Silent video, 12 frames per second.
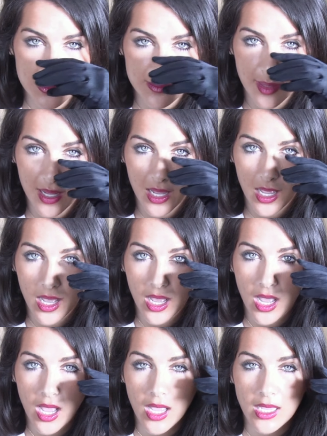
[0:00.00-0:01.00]
to my
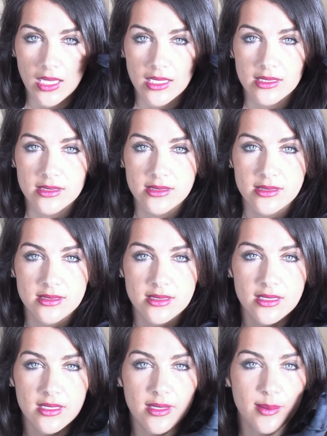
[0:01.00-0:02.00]

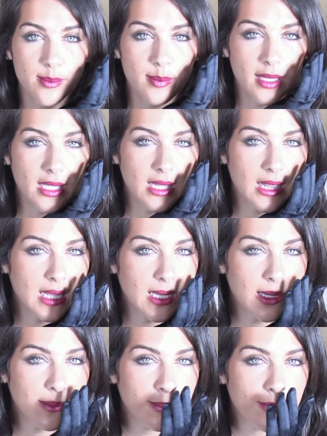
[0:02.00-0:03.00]
eyes, my
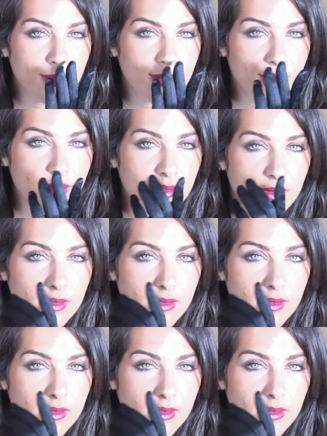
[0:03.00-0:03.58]
lips,